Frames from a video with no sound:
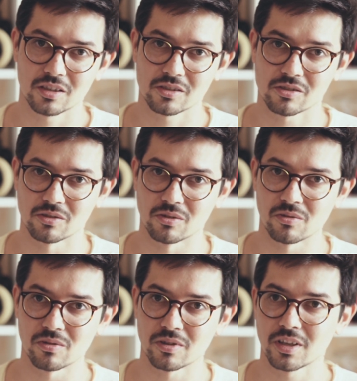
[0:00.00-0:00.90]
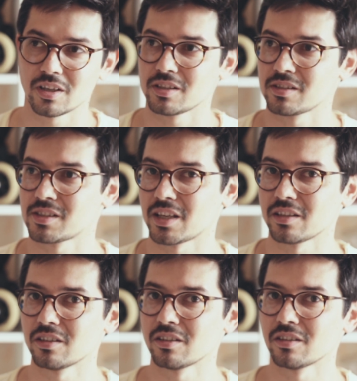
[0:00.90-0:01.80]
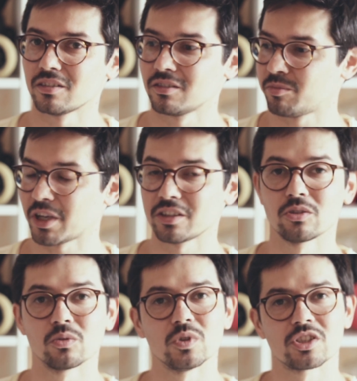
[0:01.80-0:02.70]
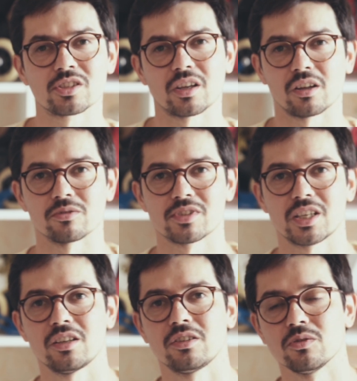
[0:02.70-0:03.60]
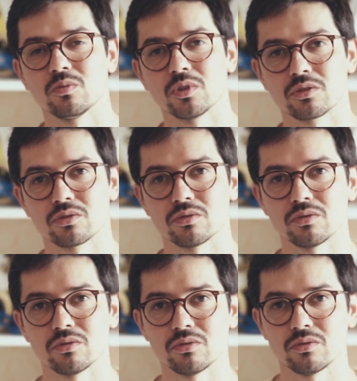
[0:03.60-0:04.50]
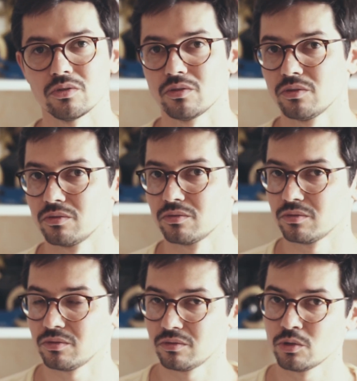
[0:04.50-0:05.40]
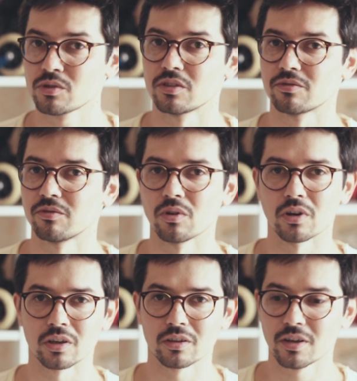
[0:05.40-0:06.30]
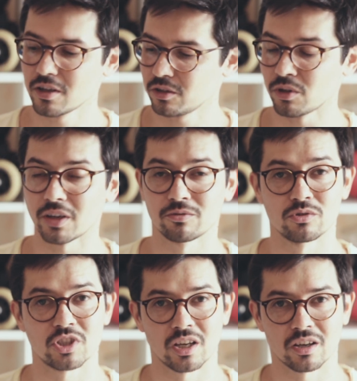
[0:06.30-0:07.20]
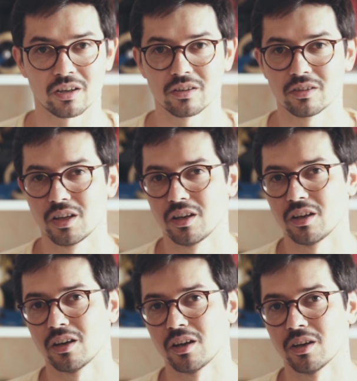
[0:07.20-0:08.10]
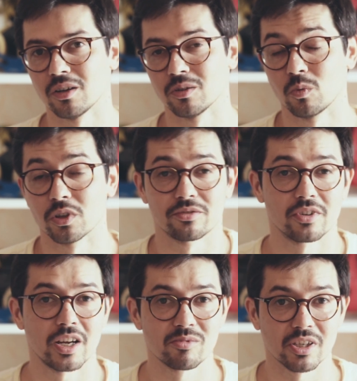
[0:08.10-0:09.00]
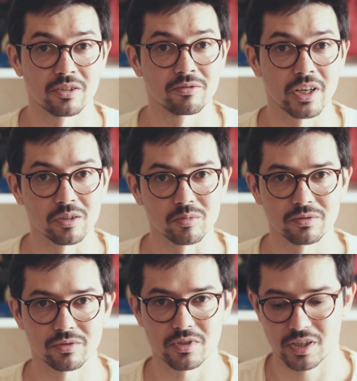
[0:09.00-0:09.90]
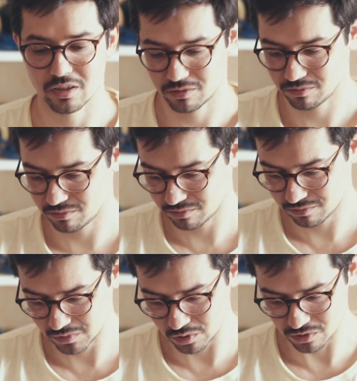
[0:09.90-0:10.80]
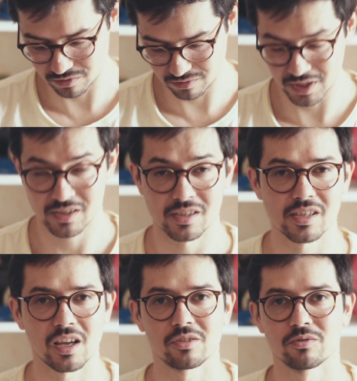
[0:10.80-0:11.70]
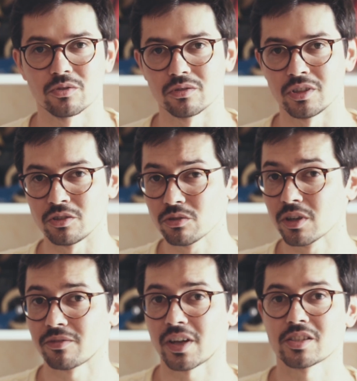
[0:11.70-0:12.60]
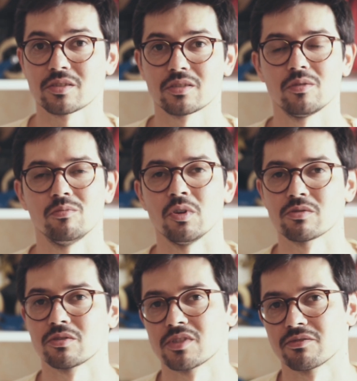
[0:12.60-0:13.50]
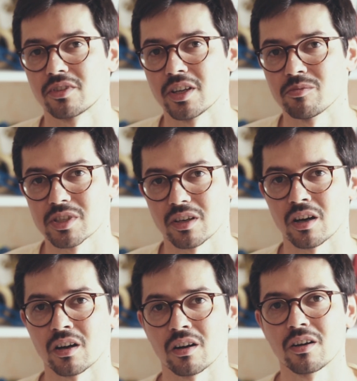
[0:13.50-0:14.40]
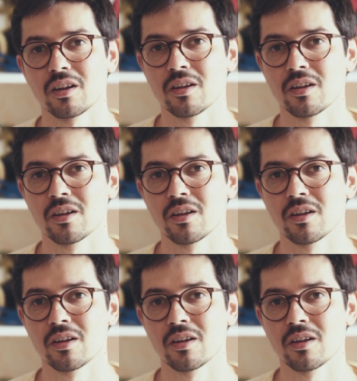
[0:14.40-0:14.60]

So then depending on which style of skating you want to use it for, you have to check what frames are available for that. Because as I said, in UFS, most of the frames are